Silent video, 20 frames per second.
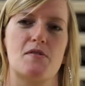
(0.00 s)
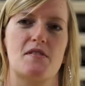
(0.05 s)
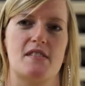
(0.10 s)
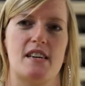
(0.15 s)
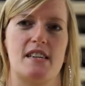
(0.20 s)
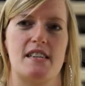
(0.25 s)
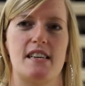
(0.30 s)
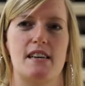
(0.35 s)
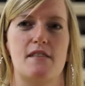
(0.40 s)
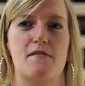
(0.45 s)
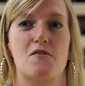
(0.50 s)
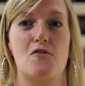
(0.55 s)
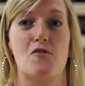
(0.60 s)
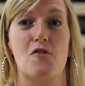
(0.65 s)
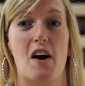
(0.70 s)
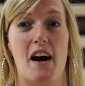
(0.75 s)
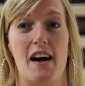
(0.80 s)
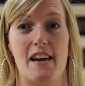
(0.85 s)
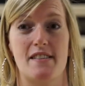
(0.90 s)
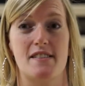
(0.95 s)
will study a
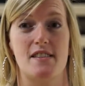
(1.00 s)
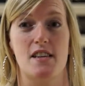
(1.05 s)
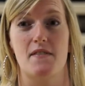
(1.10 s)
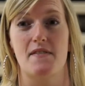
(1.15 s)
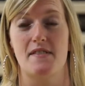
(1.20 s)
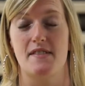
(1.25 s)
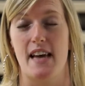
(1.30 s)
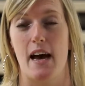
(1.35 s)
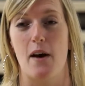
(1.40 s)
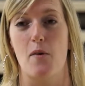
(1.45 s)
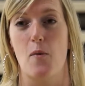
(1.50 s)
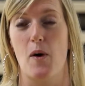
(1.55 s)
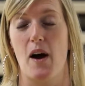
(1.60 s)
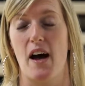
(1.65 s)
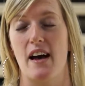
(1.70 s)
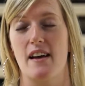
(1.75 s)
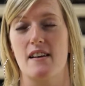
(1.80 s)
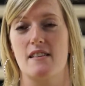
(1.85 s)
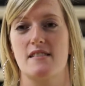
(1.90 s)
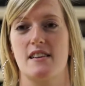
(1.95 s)
variety of set
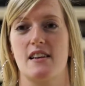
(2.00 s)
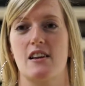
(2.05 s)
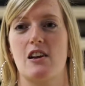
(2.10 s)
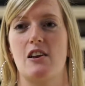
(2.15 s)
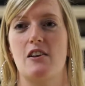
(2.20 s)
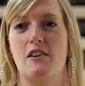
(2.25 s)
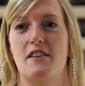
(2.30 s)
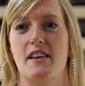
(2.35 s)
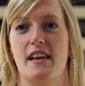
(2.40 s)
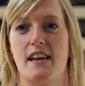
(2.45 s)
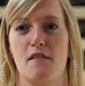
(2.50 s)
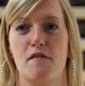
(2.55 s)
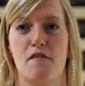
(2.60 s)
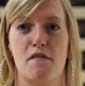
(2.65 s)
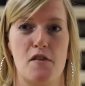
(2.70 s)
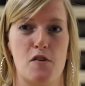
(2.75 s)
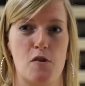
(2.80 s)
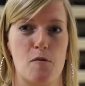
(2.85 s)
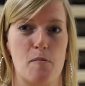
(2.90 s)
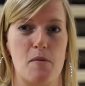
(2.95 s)
works, including
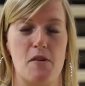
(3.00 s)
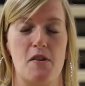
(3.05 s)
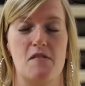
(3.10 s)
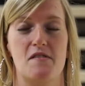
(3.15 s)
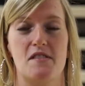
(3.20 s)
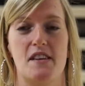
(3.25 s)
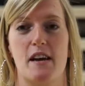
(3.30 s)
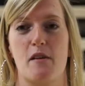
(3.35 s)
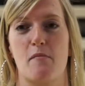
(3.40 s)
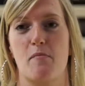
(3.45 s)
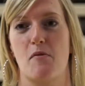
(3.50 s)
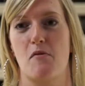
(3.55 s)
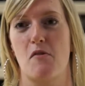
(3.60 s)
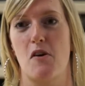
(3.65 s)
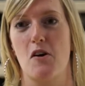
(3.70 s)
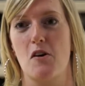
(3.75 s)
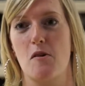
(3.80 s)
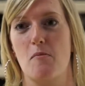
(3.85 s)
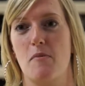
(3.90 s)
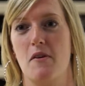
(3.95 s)
film music,
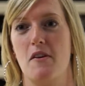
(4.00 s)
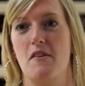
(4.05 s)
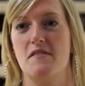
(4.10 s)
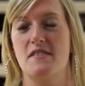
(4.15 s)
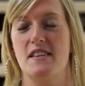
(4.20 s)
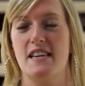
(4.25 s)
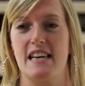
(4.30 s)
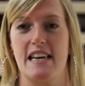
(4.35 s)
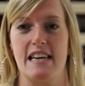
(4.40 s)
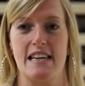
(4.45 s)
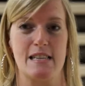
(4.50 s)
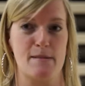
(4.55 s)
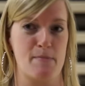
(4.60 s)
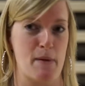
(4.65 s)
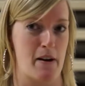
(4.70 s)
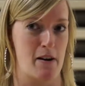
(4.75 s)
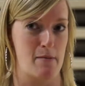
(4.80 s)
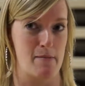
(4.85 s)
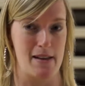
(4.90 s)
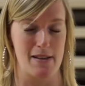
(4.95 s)
Baroque music,
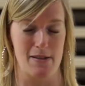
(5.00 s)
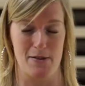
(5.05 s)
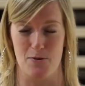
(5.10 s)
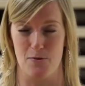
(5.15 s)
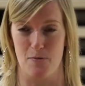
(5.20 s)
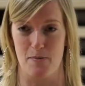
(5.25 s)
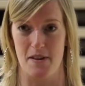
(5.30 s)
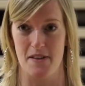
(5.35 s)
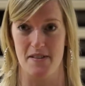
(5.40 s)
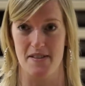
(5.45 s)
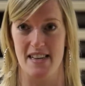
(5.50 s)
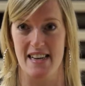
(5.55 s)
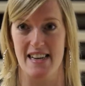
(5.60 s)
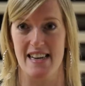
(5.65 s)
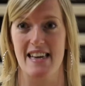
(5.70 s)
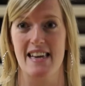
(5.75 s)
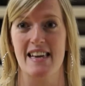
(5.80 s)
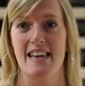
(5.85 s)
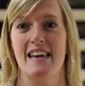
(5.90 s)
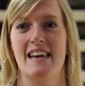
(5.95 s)
experimental
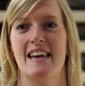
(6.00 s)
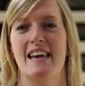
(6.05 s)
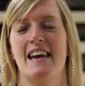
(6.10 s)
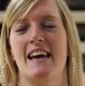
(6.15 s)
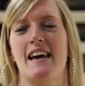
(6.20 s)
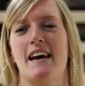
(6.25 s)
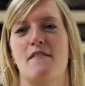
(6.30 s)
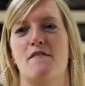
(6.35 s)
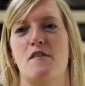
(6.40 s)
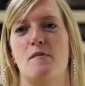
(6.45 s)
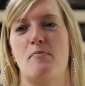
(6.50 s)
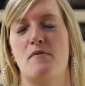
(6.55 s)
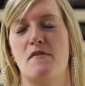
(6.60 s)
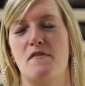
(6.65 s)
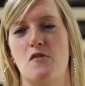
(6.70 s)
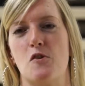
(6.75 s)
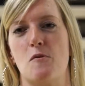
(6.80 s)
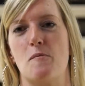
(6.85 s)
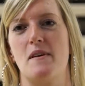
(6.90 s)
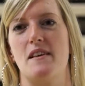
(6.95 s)
music. For
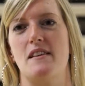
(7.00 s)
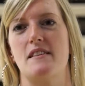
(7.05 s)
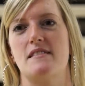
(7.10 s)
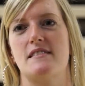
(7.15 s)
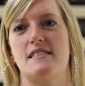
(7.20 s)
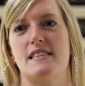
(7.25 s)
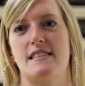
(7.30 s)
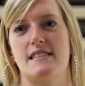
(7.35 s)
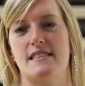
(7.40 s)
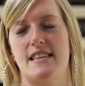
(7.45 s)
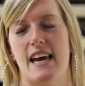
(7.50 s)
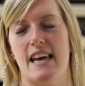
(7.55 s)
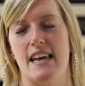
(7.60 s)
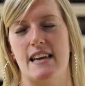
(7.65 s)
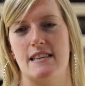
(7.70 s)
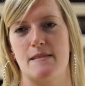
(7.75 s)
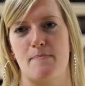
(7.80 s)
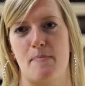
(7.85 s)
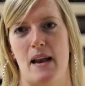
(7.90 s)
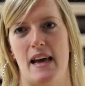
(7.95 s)
performance, this
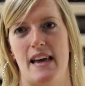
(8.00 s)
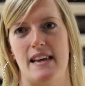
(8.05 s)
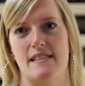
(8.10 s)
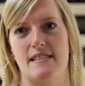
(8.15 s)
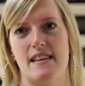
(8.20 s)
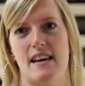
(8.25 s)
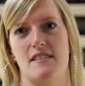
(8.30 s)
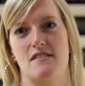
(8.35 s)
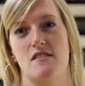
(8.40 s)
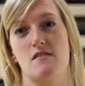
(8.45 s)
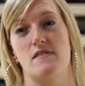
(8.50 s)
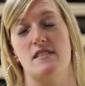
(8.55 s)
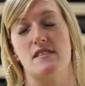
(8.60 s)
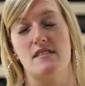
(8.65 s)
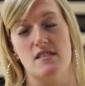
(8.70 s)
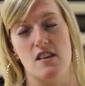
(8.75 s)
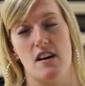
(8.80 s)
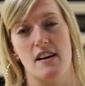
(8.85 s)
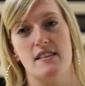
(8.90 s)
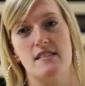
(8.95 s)
takes place as a
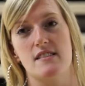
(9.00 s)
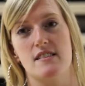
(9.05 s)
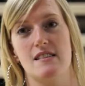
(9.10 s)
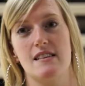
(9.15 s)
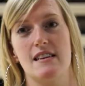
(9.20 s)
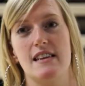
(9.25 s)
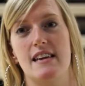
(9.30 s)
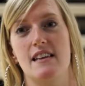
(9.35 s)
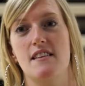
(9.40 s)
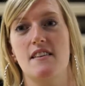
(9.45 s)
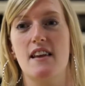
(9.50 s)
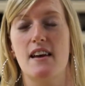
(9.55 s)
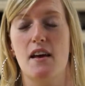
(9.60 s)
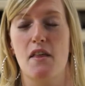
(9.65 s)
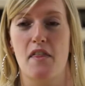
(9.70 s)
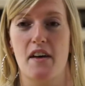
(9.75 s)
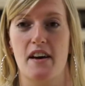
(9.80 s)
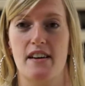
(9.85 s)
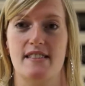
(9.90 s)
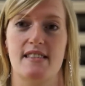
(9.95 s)
recital in year
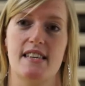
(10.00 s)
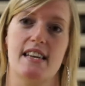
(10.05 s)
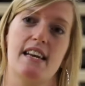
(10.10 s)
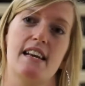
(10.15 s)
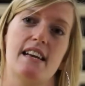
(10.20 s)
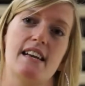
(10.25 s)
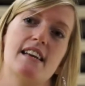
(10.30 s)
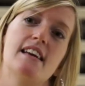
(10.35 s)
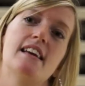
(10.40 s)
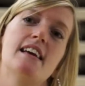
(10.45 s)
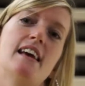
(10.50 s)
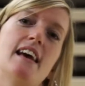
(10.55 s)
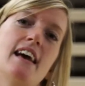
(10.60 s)
13